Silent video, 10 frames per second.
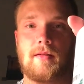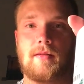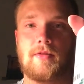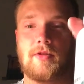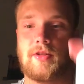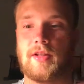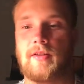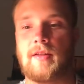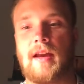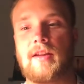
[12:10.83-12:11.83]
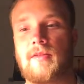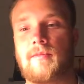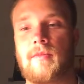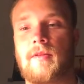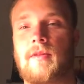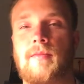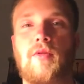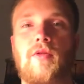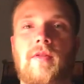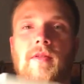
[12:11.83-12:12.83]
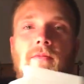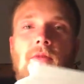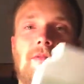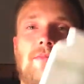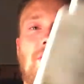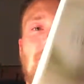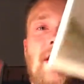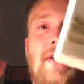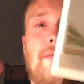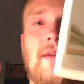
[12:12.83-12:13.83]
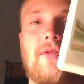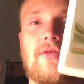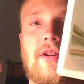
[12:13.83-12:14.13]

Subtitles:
such as what moves the heavy metals